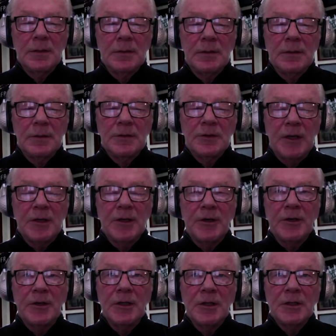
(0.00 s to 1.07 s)

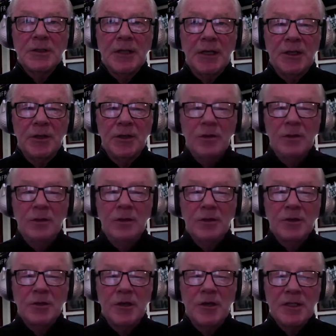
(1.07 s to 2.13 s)
Senator, it looks like your your
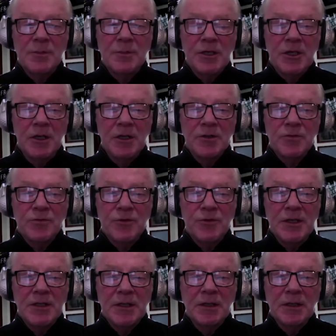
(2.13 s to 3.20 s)
transmission is freezing a